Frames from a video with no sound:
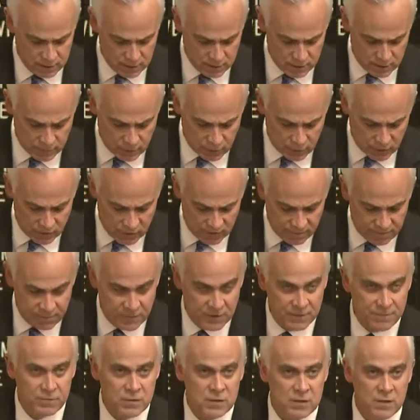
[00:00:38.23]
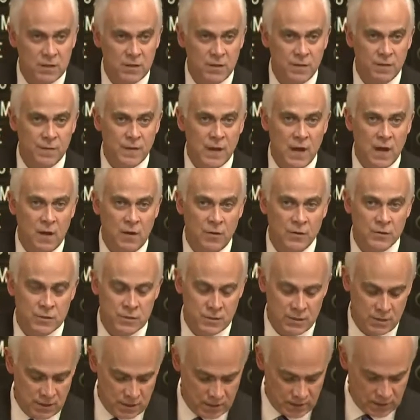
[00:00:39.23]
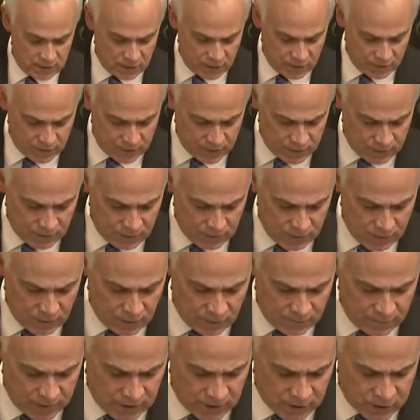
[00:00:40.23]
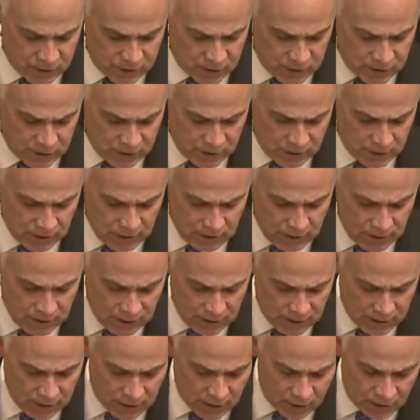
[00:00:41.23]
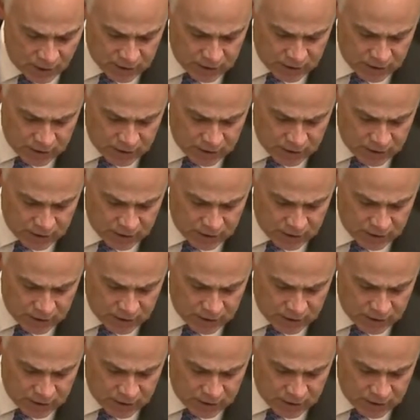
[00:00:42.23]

to more than 15,000 health innovation and care